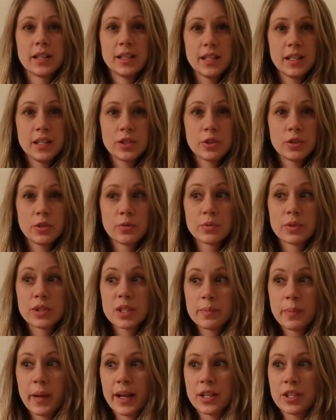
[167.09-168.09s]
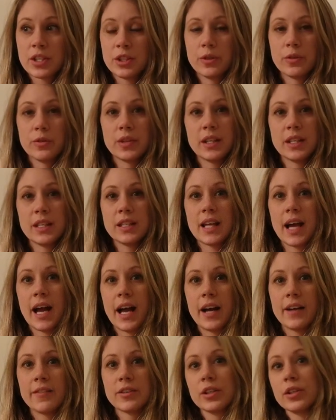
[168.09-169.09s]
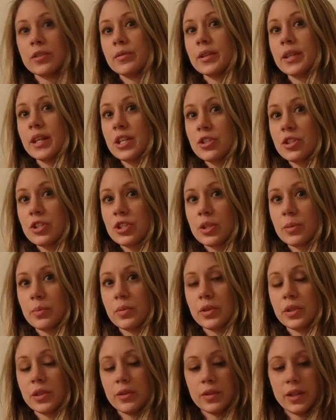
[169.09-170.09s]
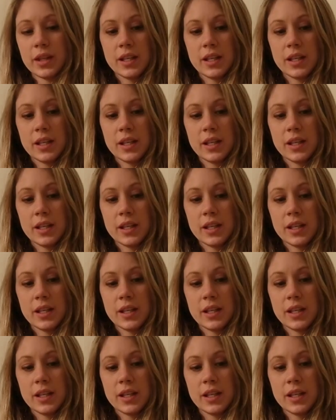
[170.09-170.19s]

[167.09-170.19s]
They need to respect you. They need to have a good relationship with you.